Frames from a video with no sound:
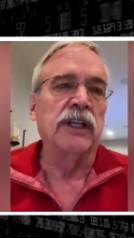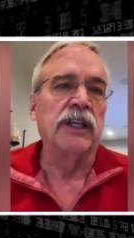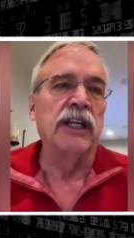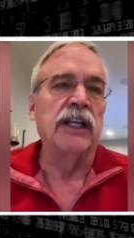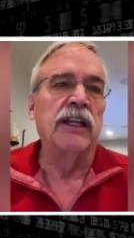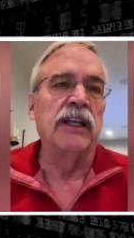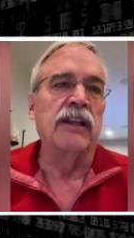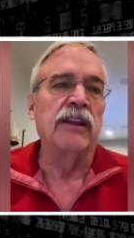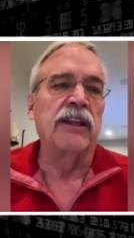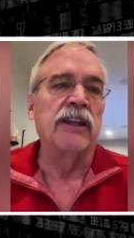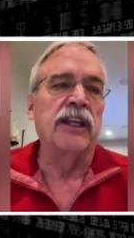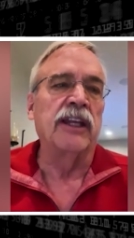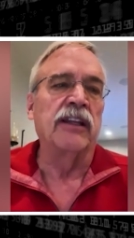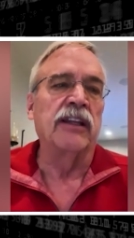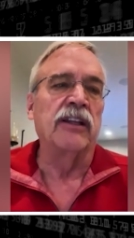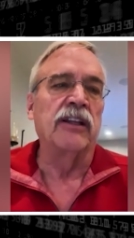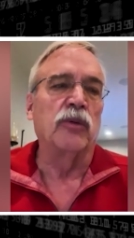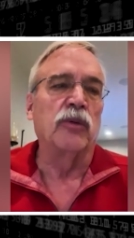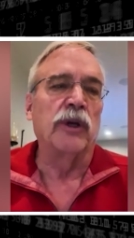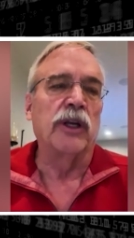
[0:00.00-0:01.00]
anything
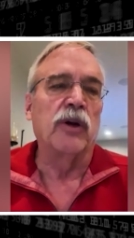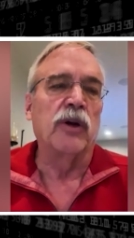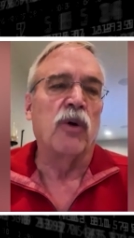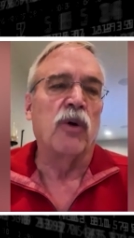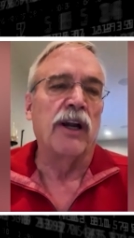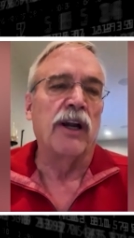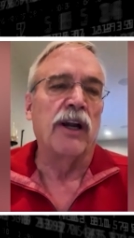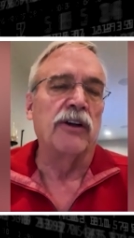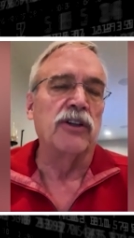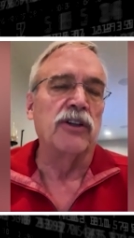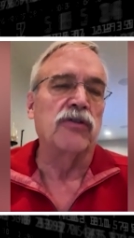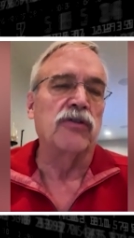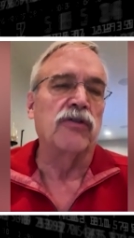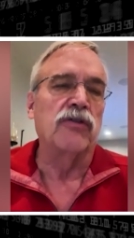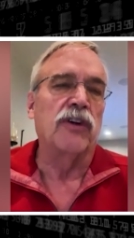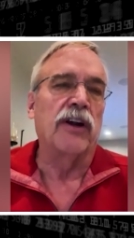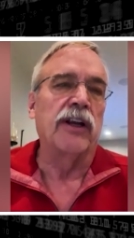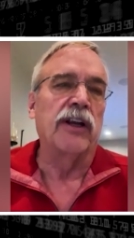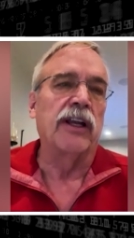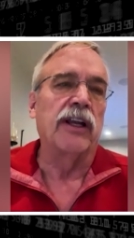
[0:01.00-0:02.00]
that requires
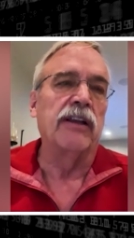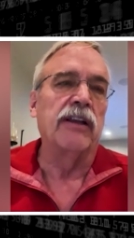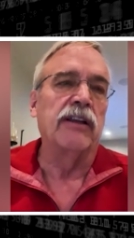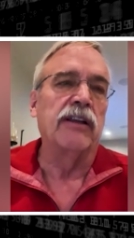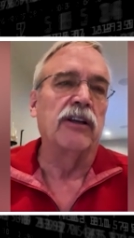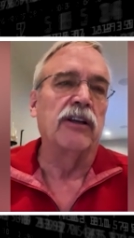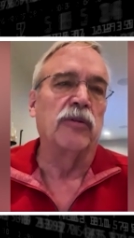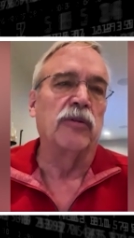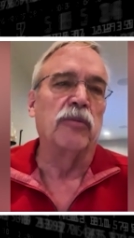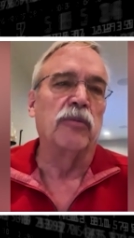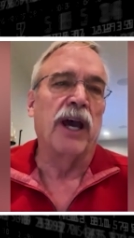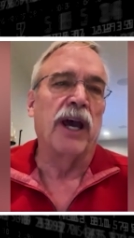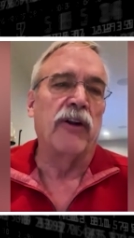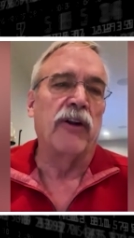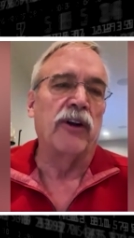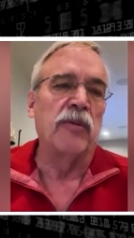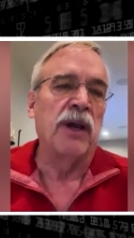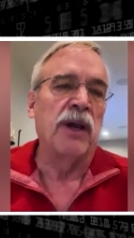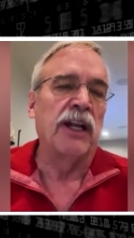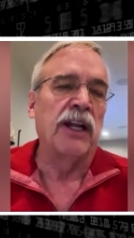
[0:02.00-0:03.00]
very good
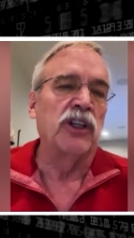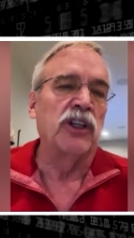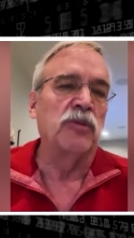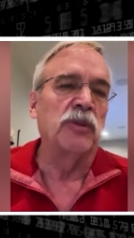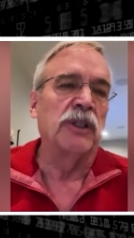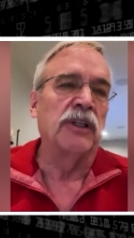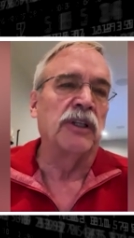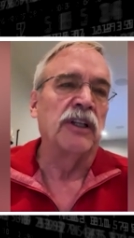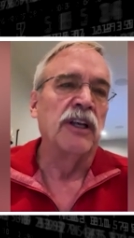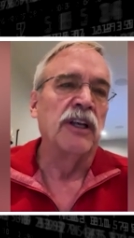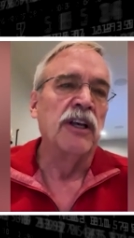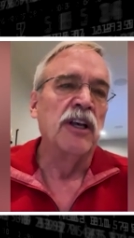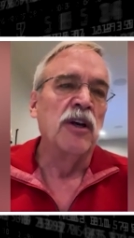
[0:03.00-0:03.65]
battery management,